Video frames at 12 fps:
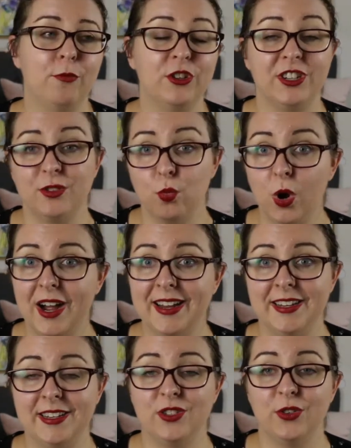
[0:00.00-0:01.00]
which is why
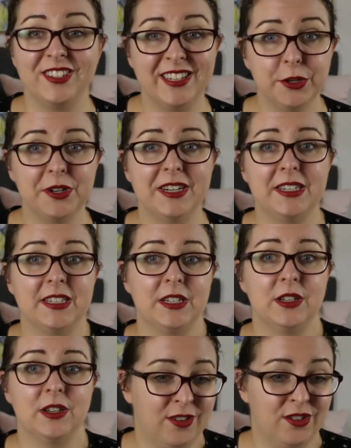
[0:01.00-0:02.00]
he's so serious
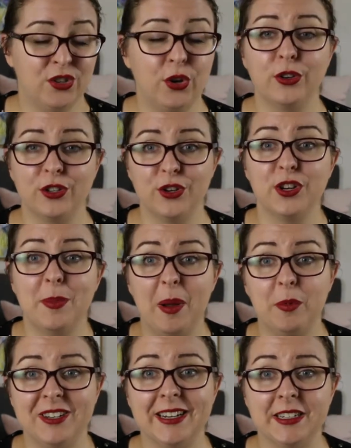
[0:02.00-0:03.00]
and so concerned about
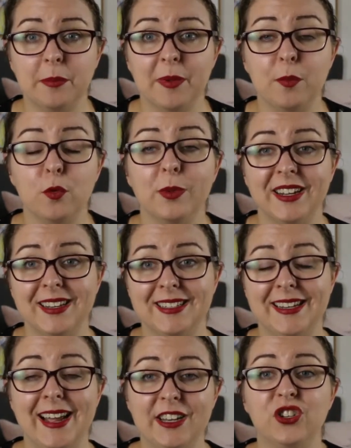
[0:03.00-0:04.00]
protecting people, because
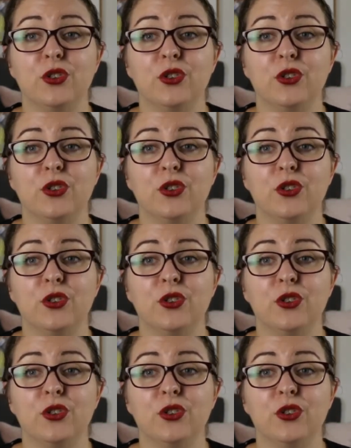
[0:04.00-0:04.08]
he had to